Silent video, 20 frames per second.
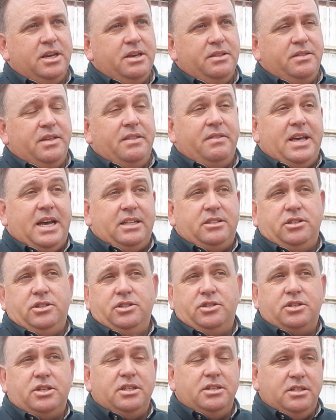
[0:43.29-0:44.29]
then that's
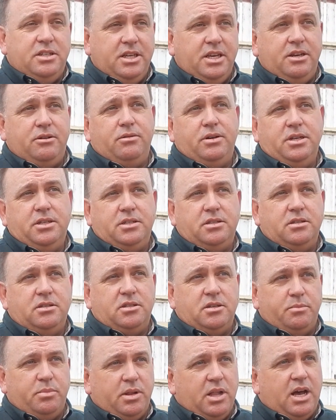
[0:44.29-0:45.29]
just going to decrease the
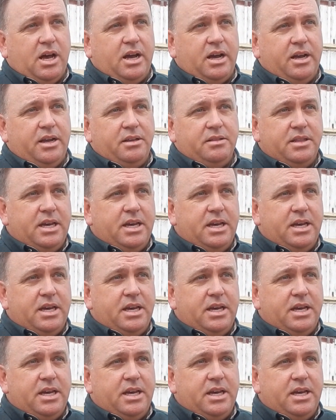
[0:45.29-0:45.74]
supply.